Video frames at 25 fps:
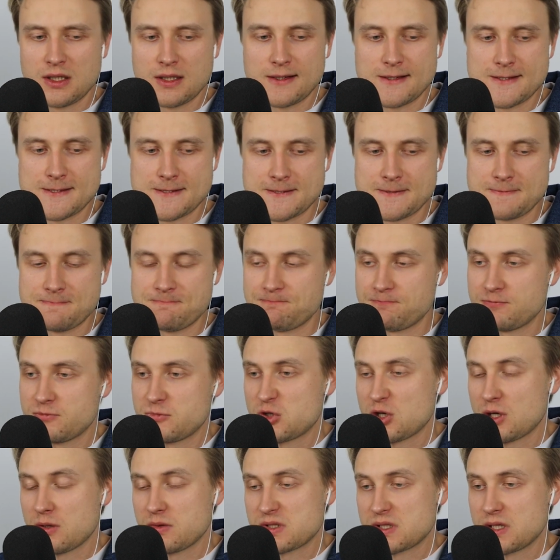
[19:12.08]

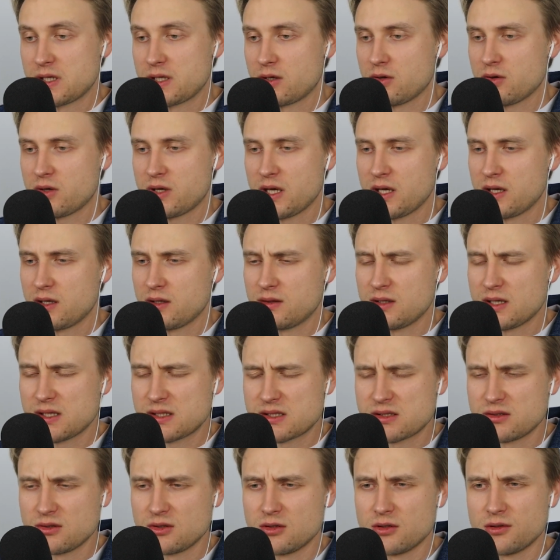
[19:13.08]
So I was like, okay,
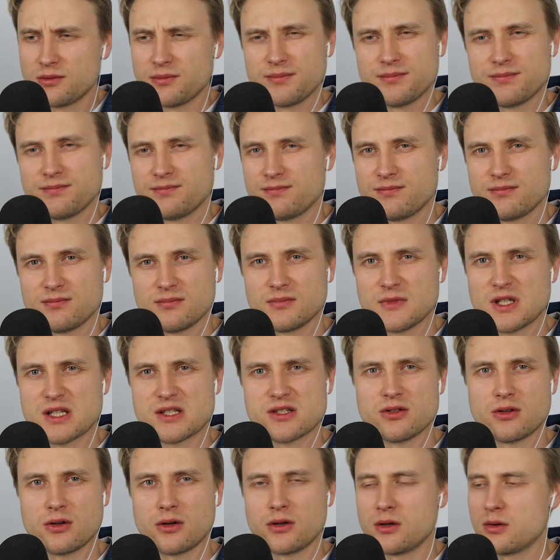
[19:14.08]
that's not
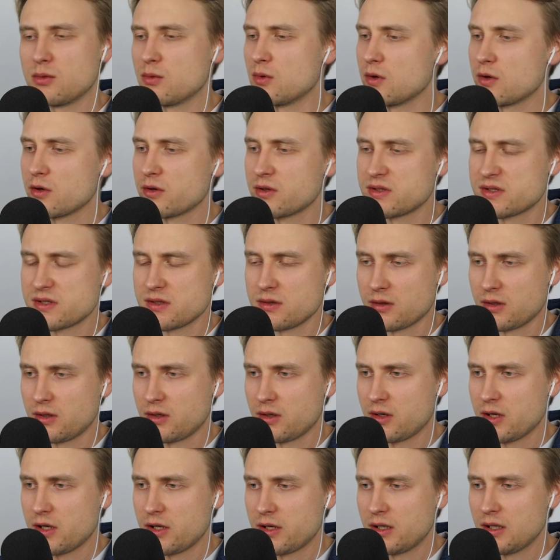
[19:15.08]
gonna work. It's not
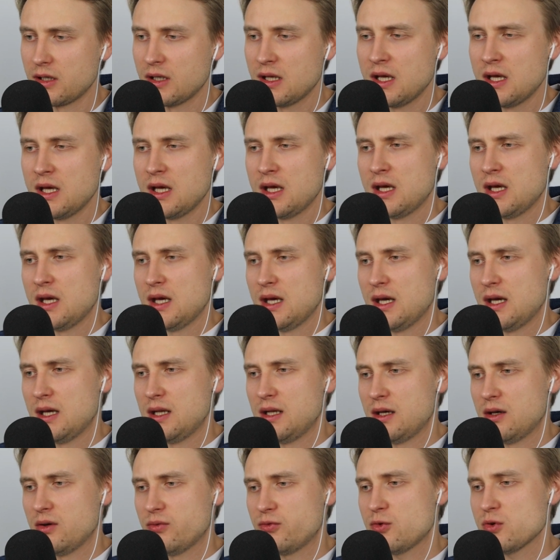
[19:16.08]
gonna cut it.
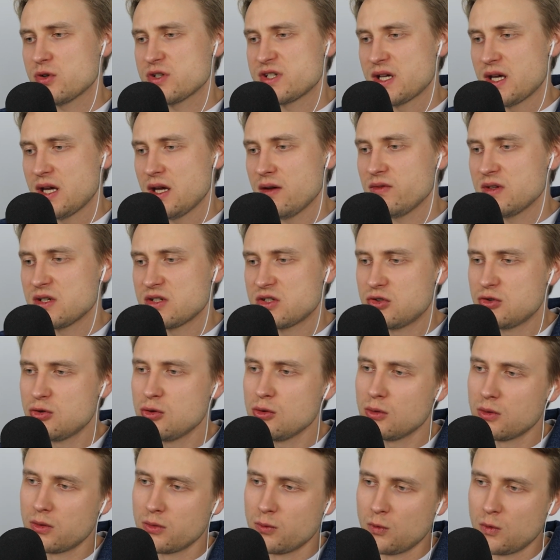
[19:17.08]
And of course, I have this
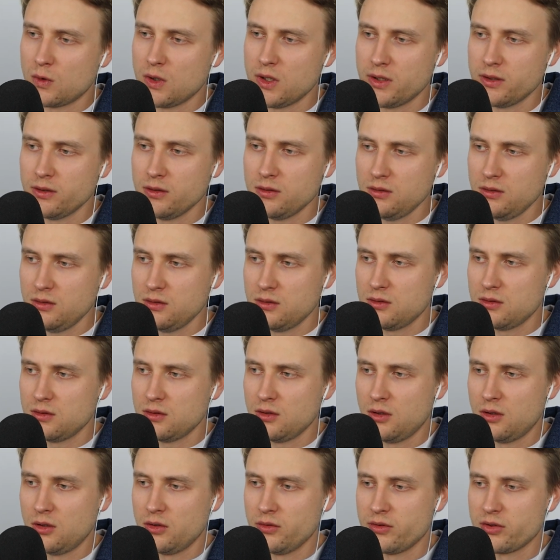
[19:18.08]
2-on-1
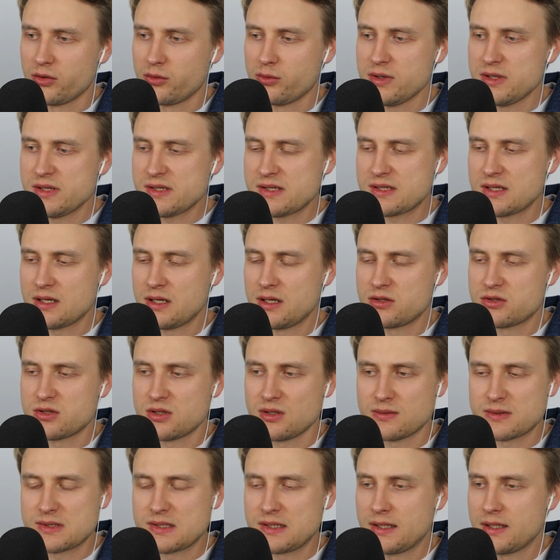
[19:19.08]
on the queen side.
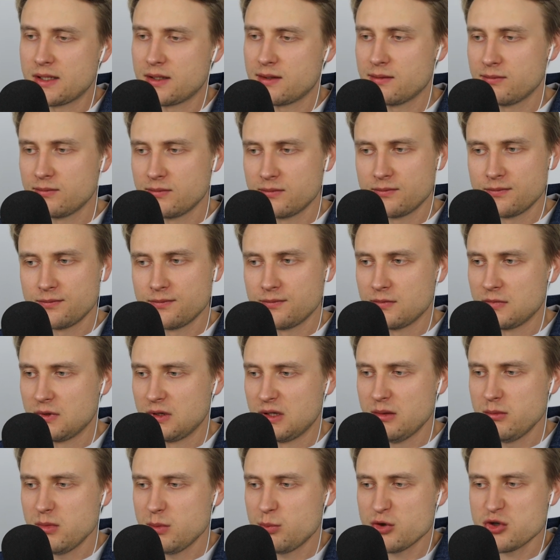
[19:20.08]
So I was like,
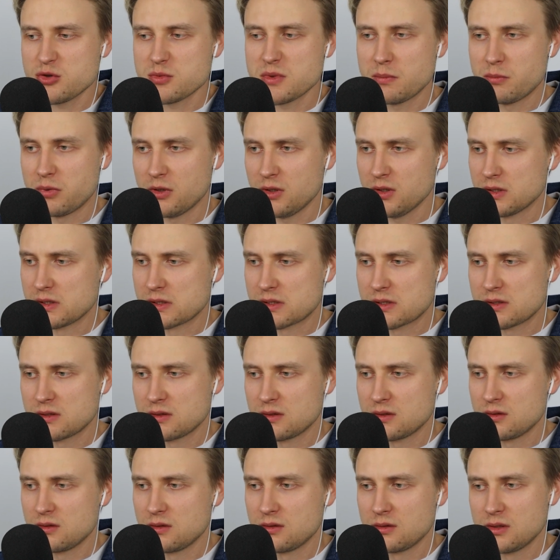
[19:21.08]
let me push my pawns.
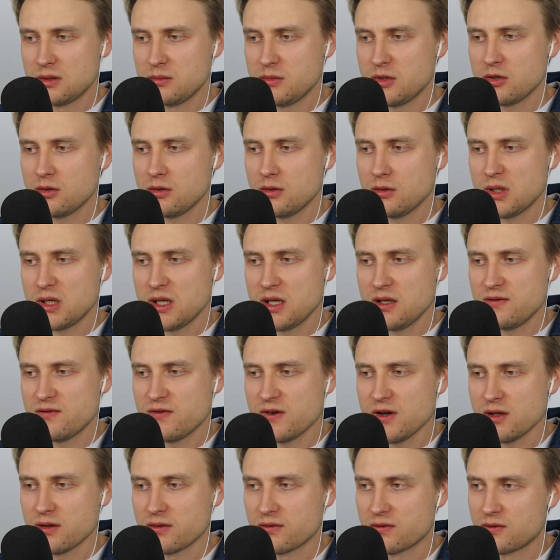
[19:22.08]
Let me go
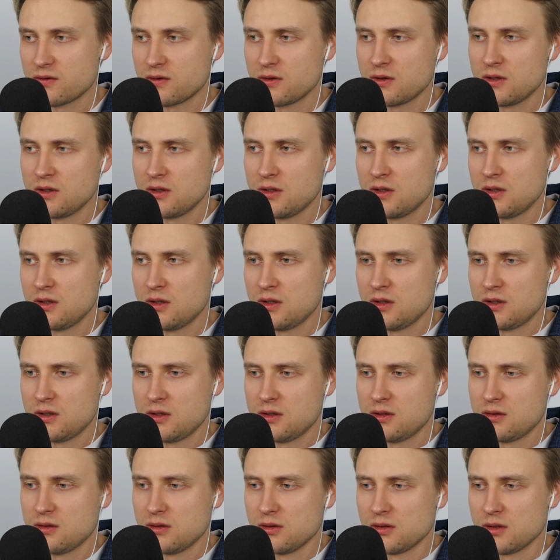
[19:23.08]
a5.
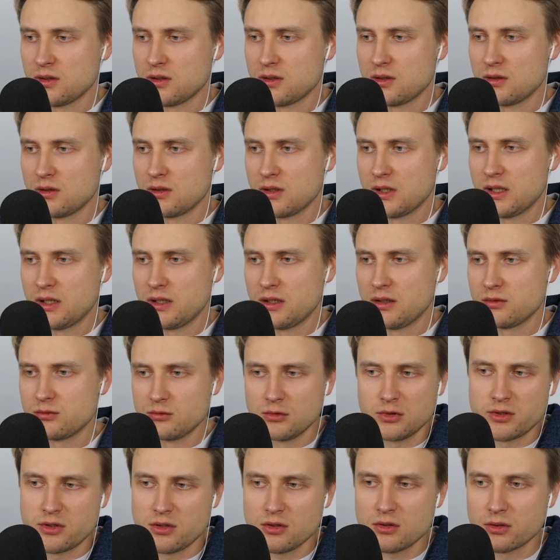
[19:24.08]
And then
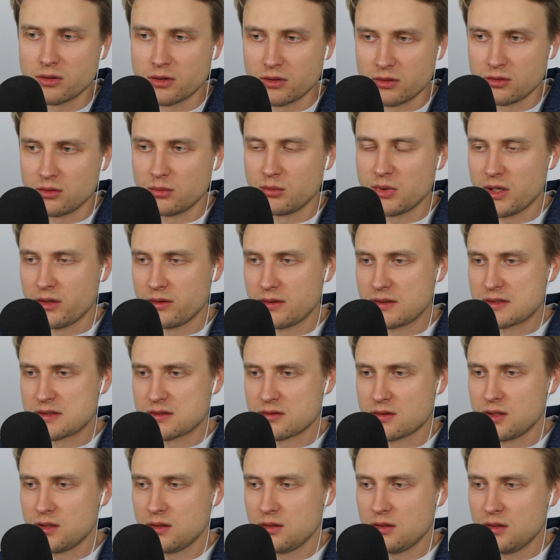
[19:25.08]
what are you gonna do about
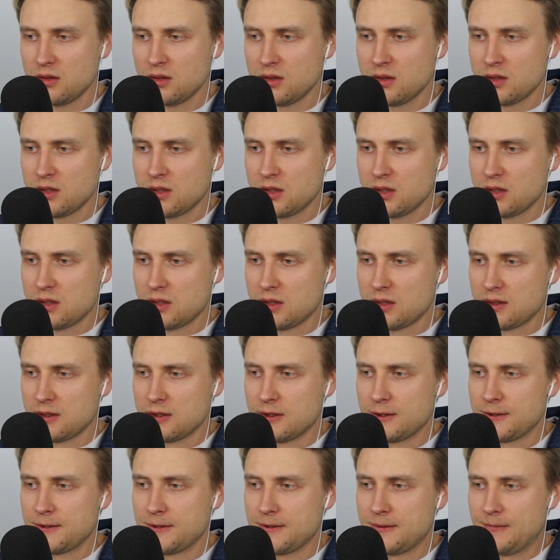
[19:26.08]
this, right?
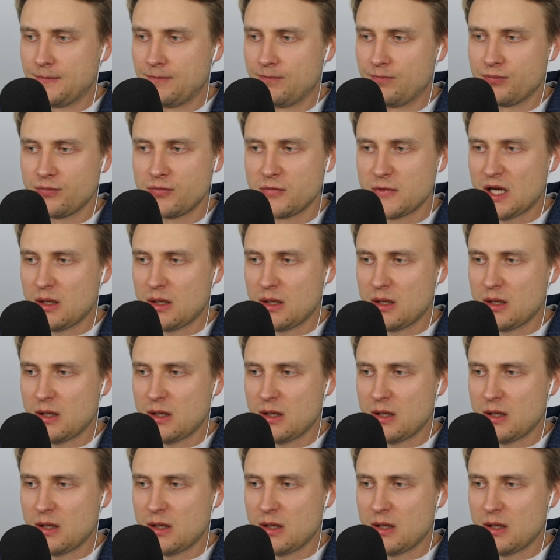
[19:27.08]
I'm